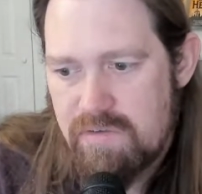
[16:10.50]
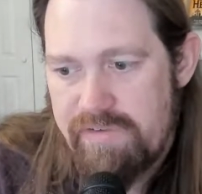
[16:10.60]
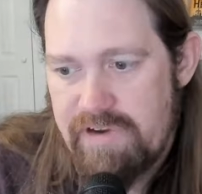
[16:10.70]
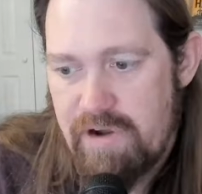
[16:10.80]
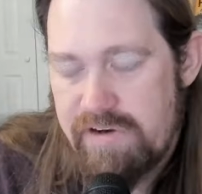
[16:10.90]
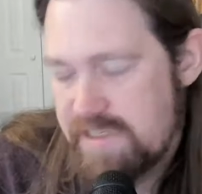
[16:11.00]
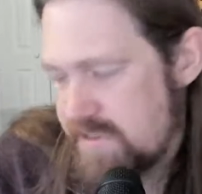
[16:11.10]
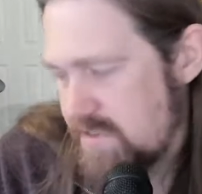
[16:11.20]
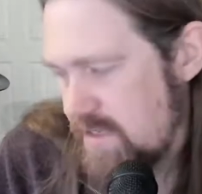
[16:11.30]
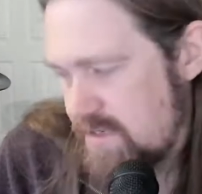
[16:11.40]
what I've noticed
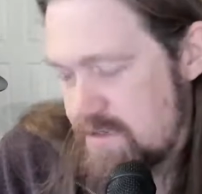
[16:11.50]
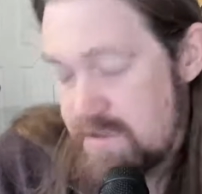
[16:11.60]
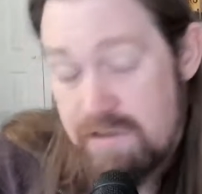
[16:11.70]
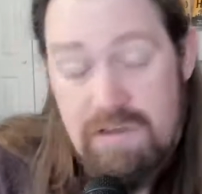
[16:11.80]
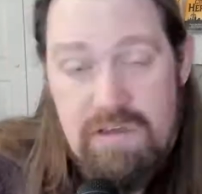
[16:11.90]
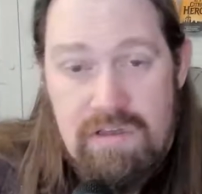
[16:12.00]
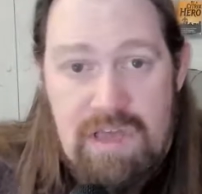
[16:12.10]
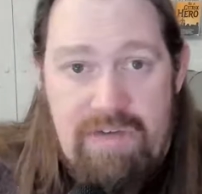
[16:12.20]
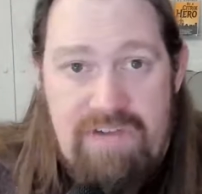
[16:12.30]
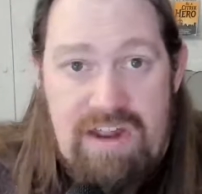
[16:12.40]
is that
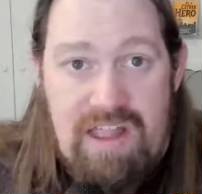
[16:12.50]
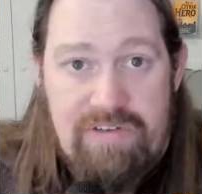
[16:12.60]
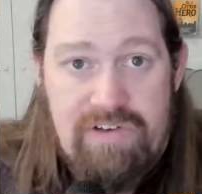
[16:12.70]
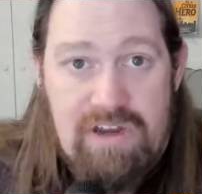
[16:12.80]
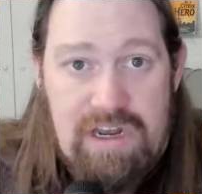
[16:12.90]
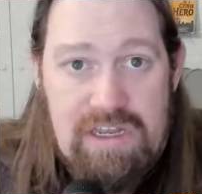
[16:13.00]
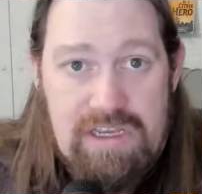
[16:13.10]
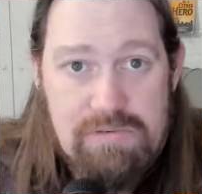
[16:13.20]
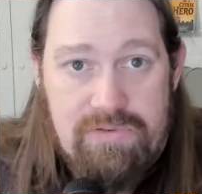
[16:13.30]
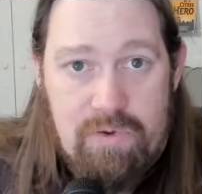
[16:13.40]
I've had a lot of good
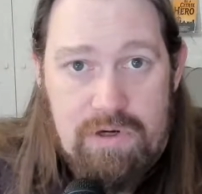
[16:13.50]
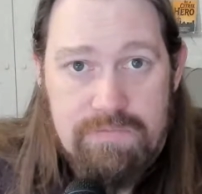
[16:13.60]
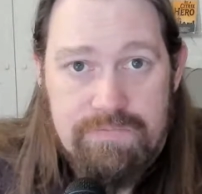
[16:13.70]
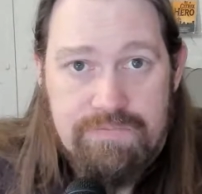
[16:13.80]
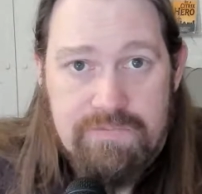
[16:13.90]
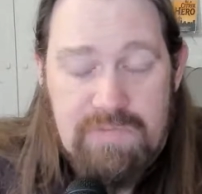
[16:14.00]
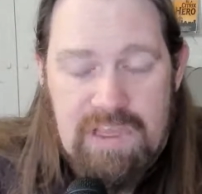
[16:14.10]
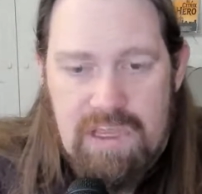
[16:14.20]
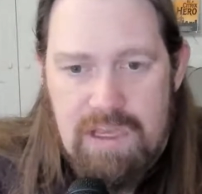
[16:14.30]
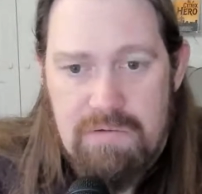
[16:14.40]
ideas before.
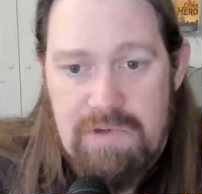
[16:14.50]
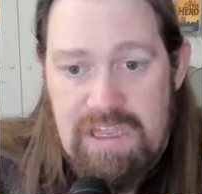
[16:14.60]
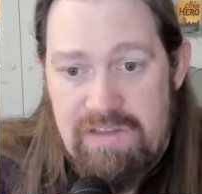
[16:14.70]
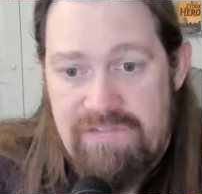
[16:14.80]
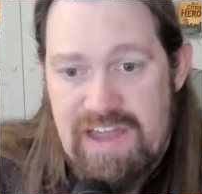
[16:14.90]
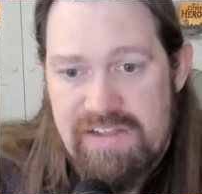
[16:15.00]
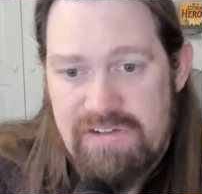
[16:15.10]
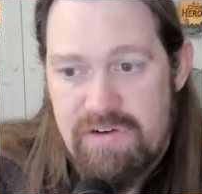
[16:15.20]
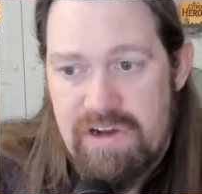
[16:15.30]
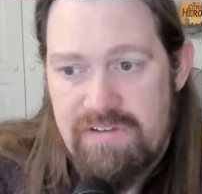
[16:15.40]
And in
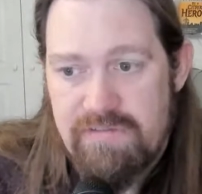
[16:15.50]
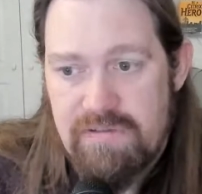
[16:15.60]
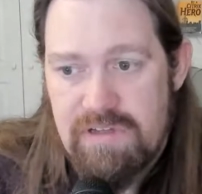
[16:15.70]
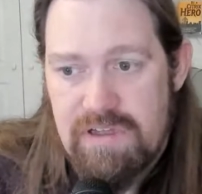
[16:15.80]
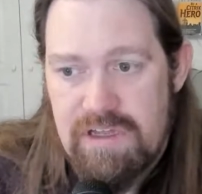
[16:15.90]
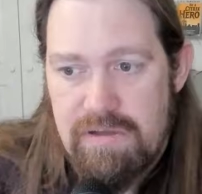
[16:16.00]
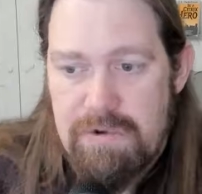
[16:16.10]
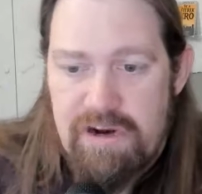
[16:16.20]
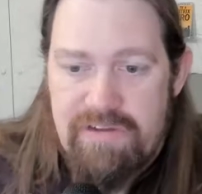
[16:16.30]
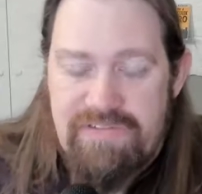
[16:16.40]
fact, during a
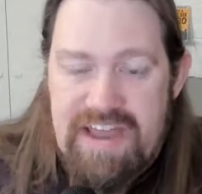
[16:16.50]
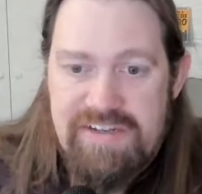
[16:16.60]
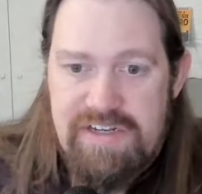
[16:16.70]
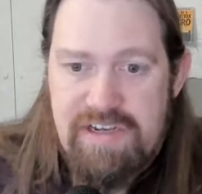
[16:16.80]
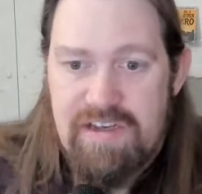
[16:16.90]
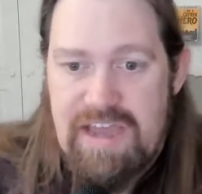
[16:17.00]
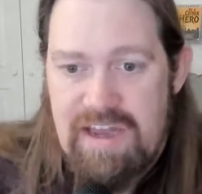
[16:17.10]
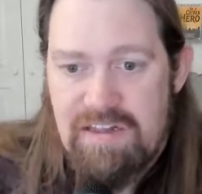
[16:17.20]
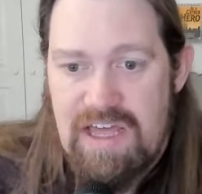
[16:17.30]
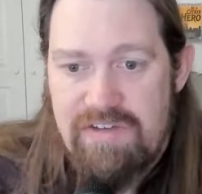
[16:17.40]
period of fasting, I
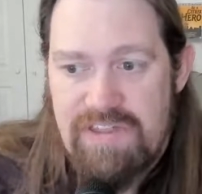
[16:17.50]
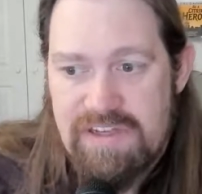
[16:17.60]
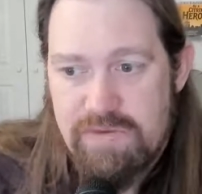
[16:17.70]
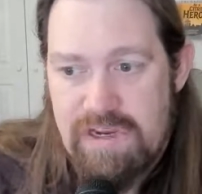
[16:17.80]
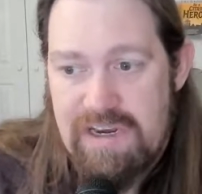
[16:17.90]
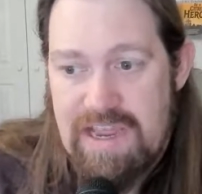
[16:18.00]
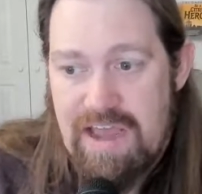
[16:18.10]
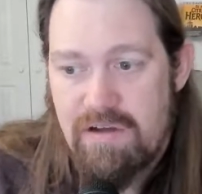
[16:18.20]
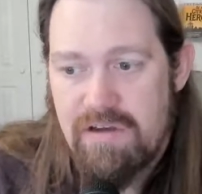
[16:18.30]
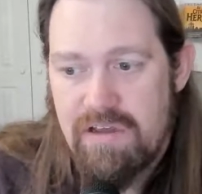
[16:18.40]
had a lot of things written
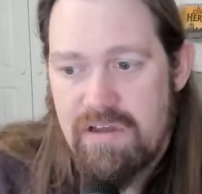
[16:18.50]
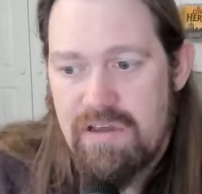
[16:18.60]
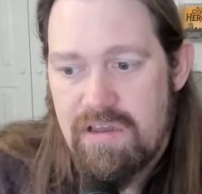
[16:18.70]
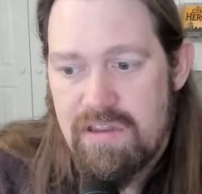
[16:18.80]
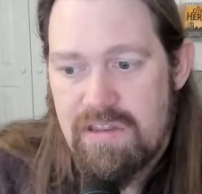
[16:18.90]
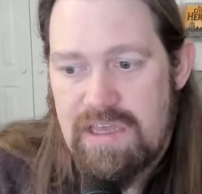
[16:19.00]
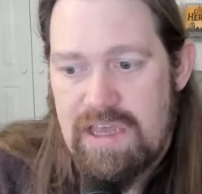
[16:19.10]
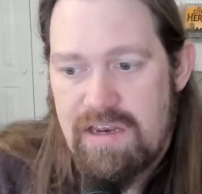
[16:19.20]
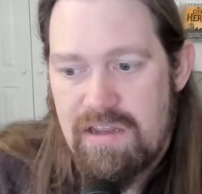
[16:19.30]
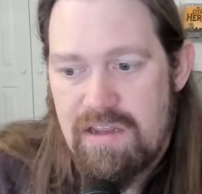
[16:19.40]
down
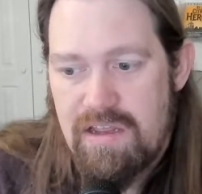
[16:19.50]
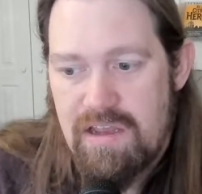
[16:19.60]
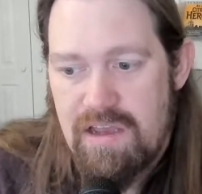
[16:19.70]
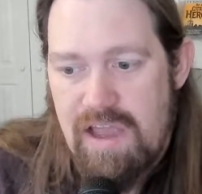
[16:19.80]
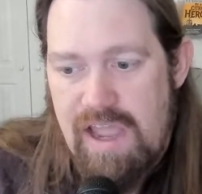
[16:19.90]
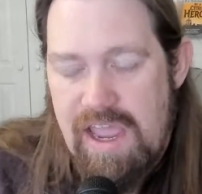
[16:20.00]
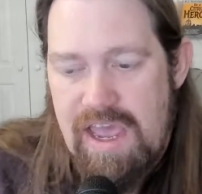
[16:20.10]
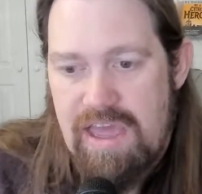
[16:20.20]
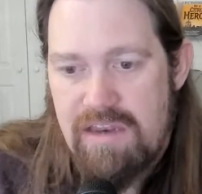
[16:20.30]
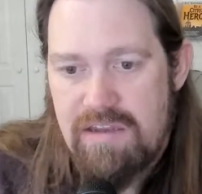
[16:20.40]
that I
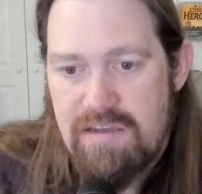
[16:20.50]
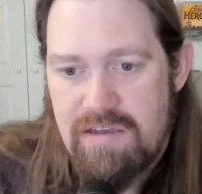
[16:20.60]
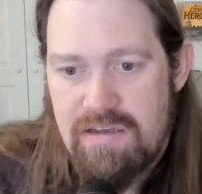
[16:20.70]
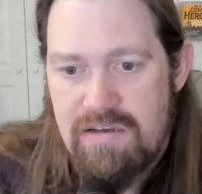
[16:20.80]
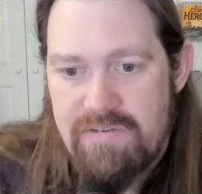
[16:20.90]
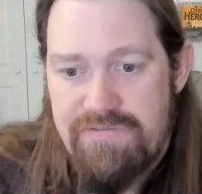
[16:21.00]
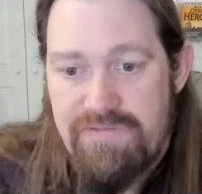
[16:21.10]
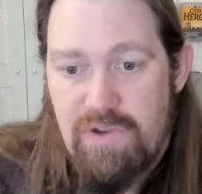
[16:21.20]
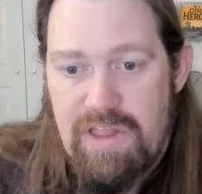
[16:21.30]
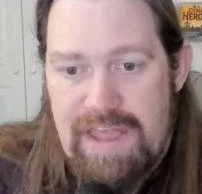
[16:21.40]
had
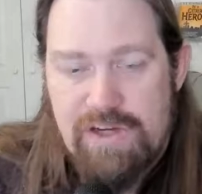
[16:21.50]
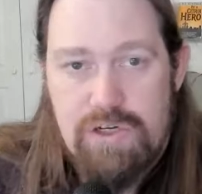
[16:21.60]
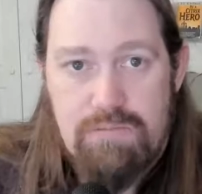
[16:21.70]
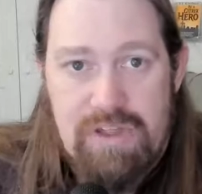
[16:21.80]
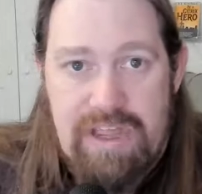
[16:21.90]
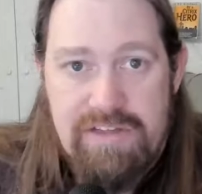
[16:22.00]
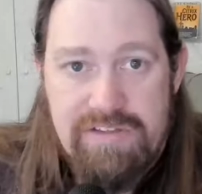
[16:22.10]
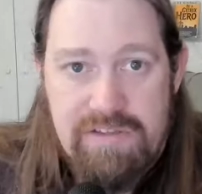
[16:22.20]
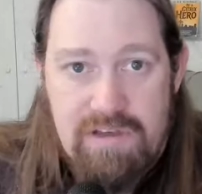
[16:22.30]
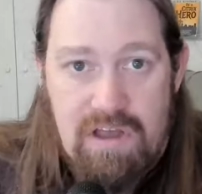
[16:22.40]
full action
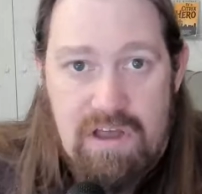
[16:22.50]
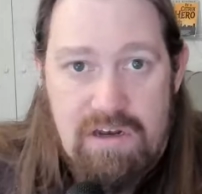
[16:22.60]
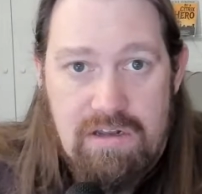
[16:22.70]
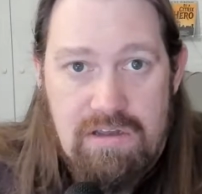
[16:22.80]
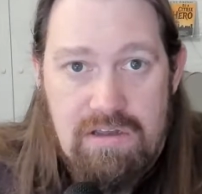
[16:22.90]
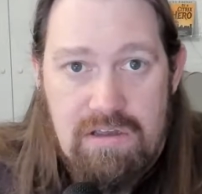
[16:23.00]
plans on